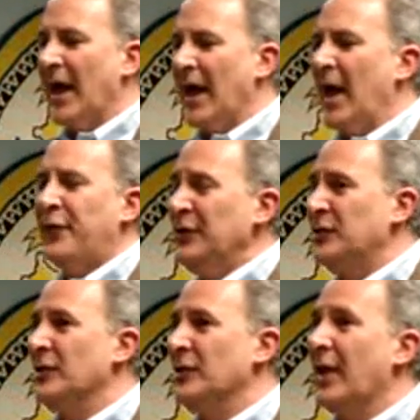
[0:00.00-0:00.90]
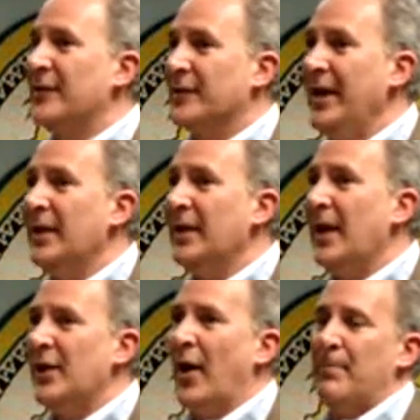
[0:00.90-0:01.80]
I think she's a nice lady,
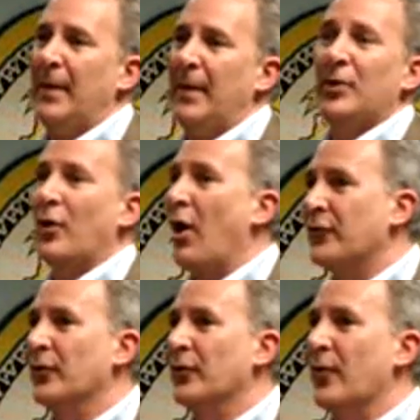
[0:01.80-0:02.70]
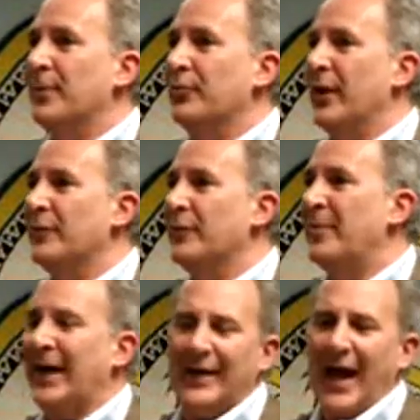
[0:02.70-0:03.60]
you know, and maybe her heart's in the right place,
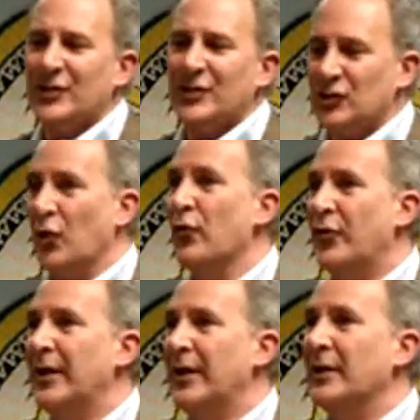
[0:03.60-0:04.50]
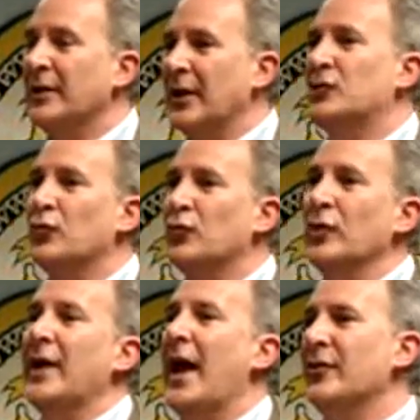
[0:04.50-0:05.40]
but again, I just don't think that she
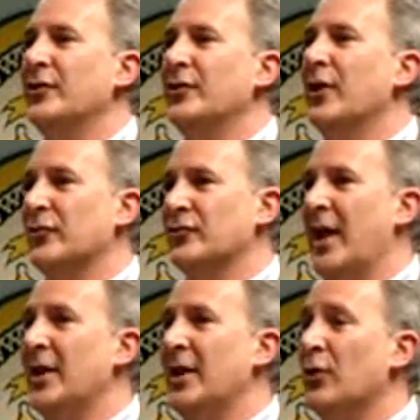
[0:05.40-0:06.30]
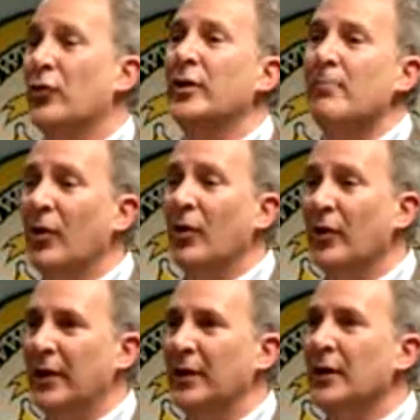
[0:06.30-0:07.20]
really has the understanding or the
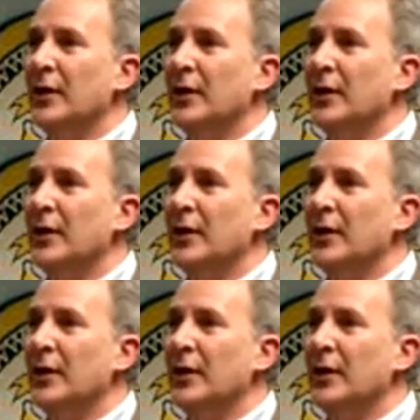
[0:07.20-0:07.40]
ability